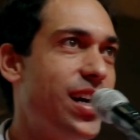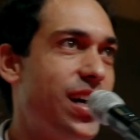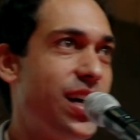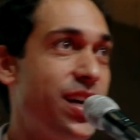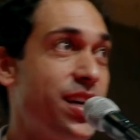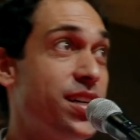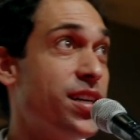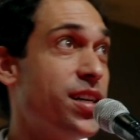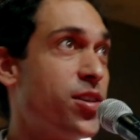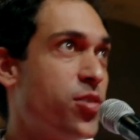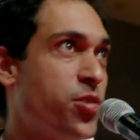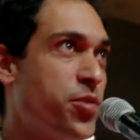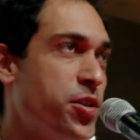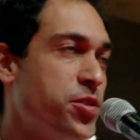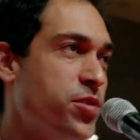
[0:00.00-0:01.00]
Hi,
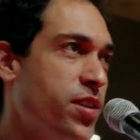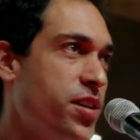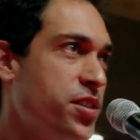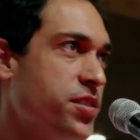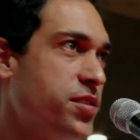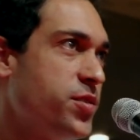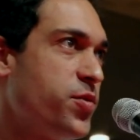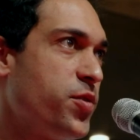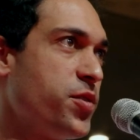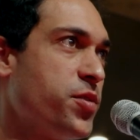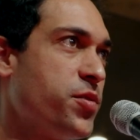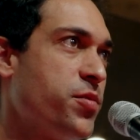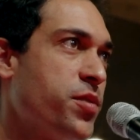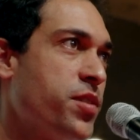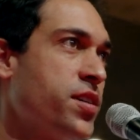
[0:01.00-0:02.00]
congratulations for your
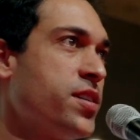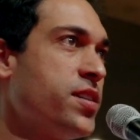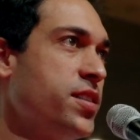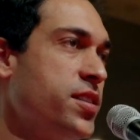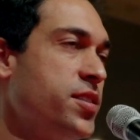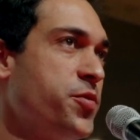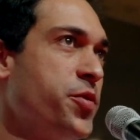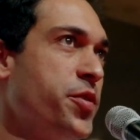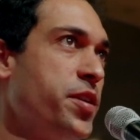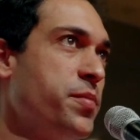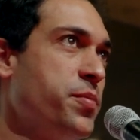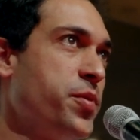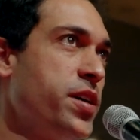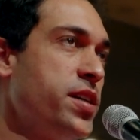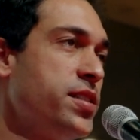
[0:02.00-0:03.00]
work. It's really
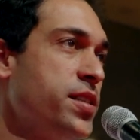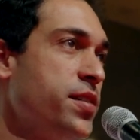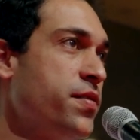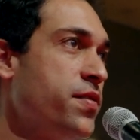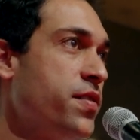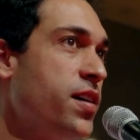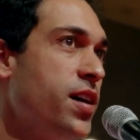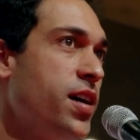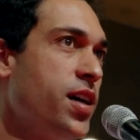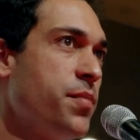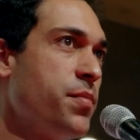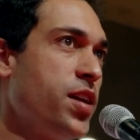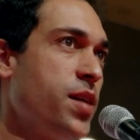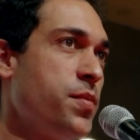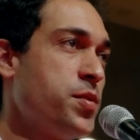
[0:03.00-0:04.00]
impressive.
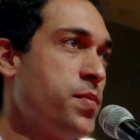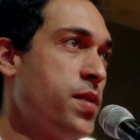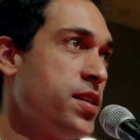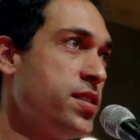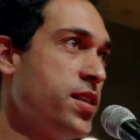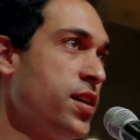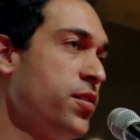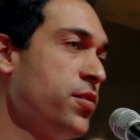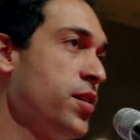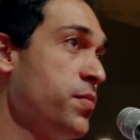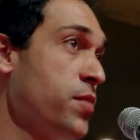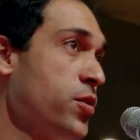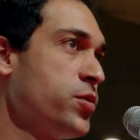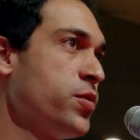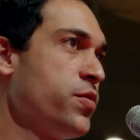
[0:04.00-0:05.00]
My name is Marcelo. I'm
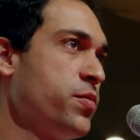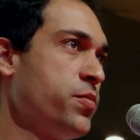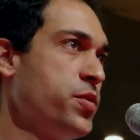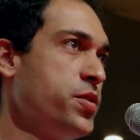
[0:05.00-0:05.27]
also from